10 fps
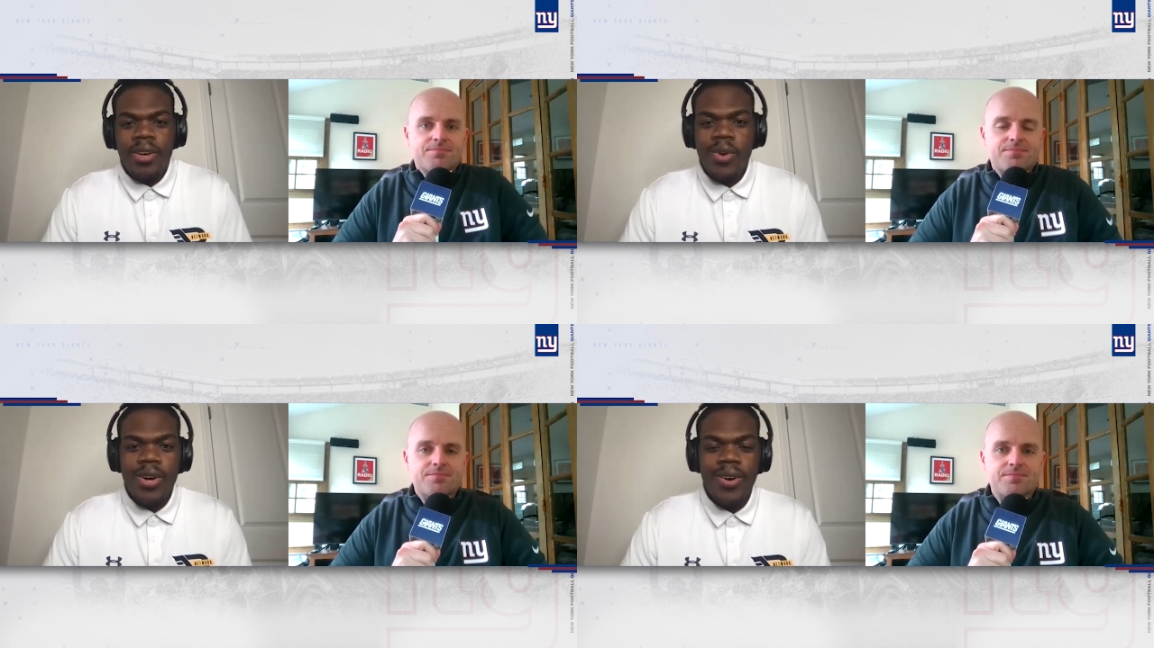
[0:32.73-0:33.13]

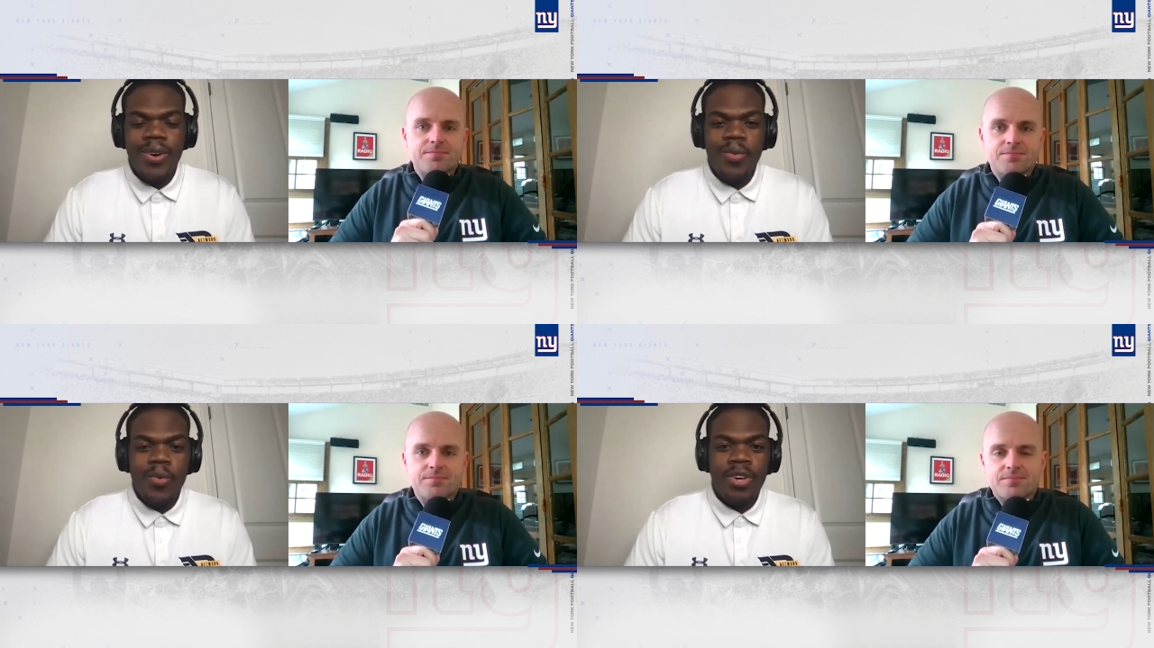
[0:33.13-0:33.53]

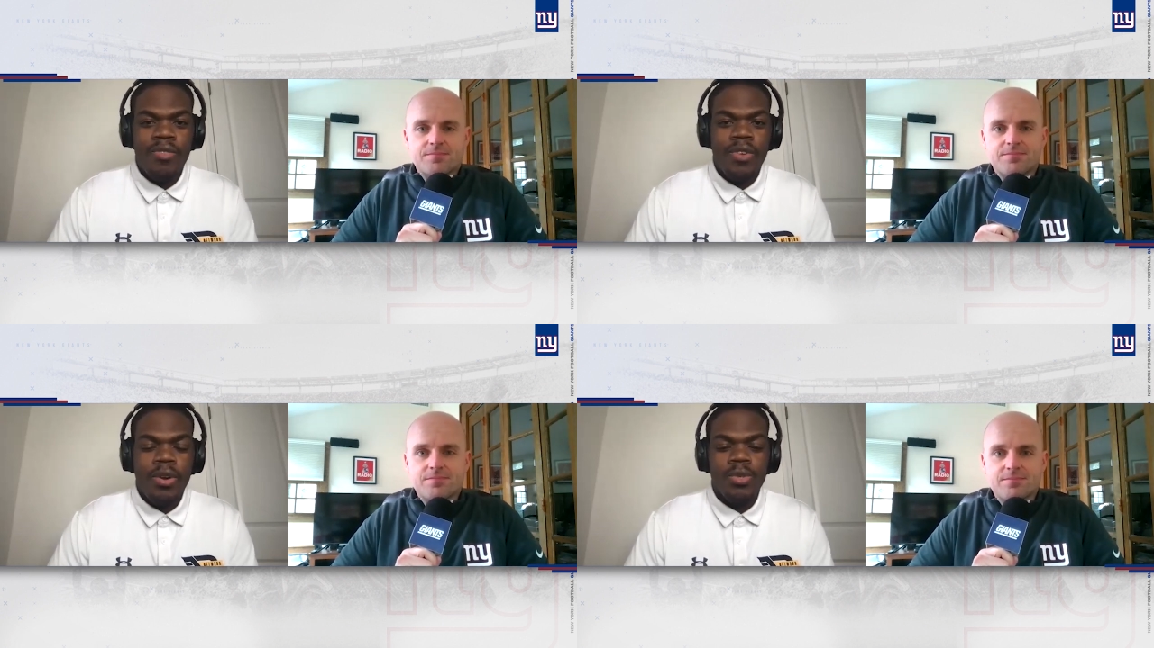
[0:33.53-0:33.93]
Speaker 1: Well, if
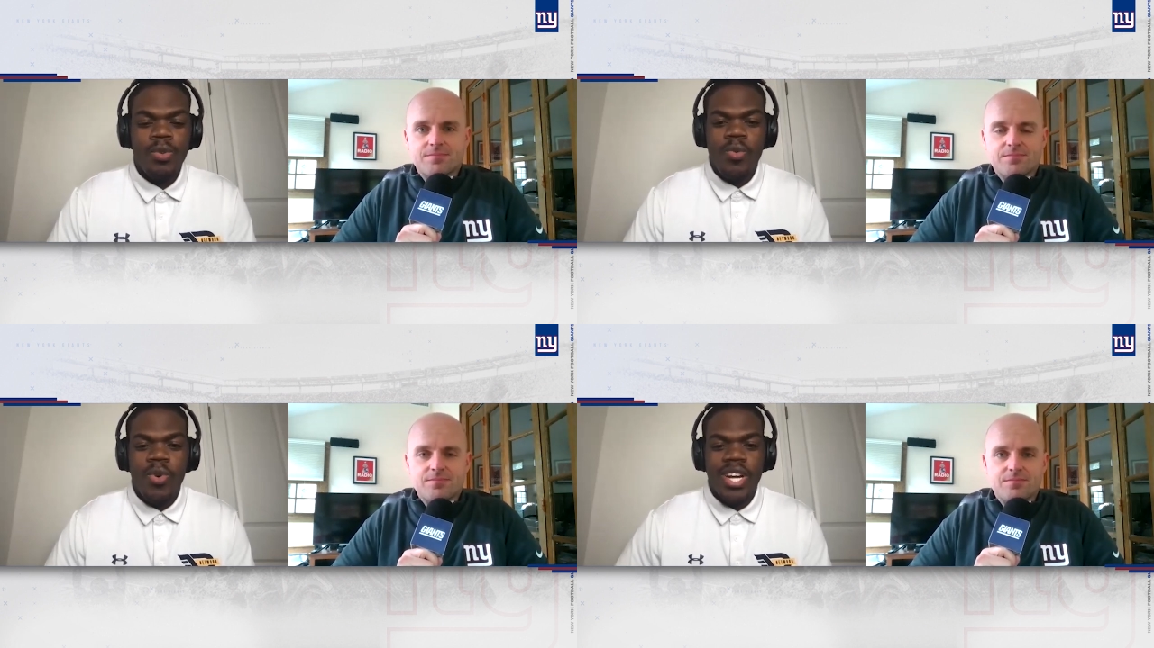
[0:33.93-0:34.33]
there was
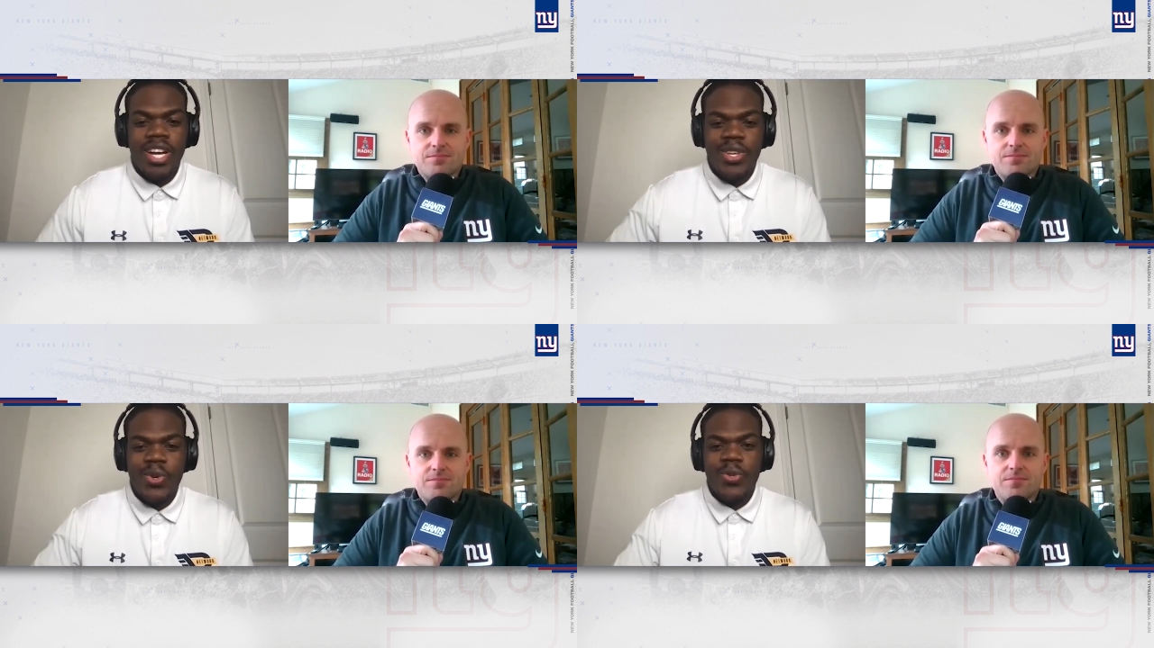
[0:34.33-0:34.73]
one word I
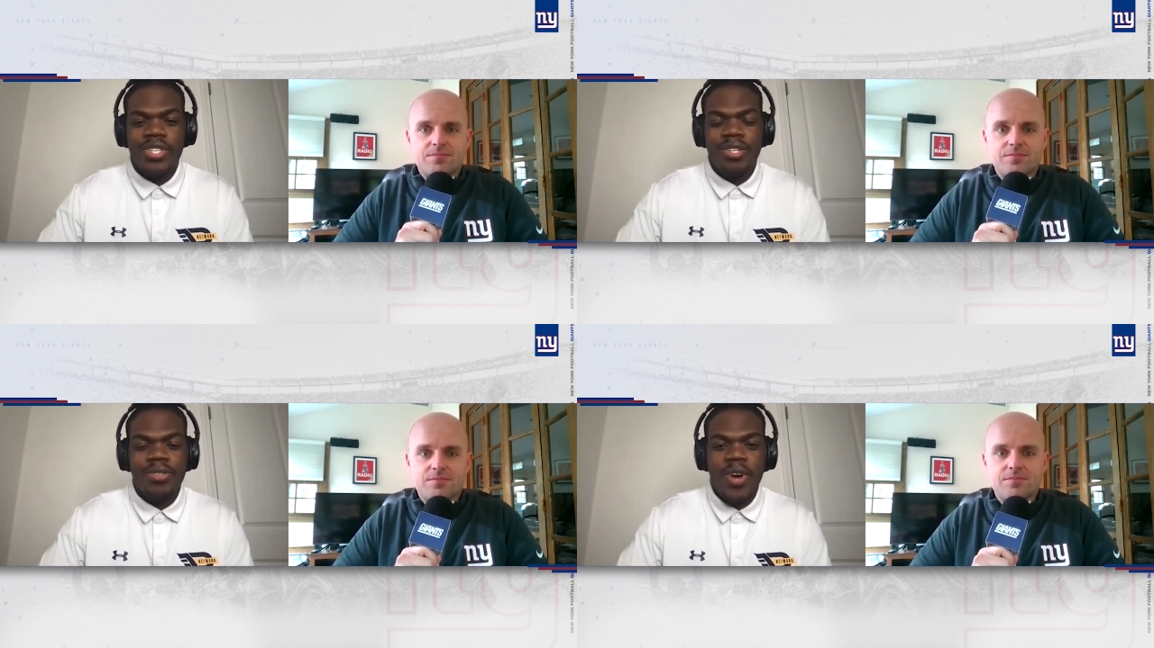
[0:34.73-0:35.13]
could use
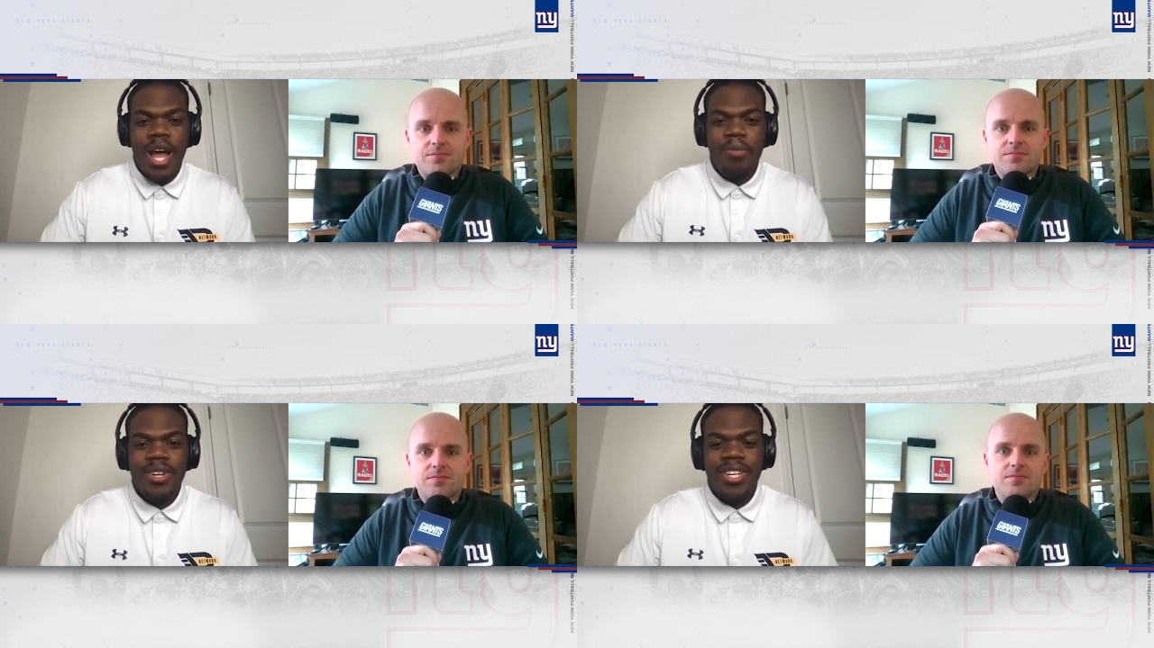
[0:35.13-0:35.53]
to describe it,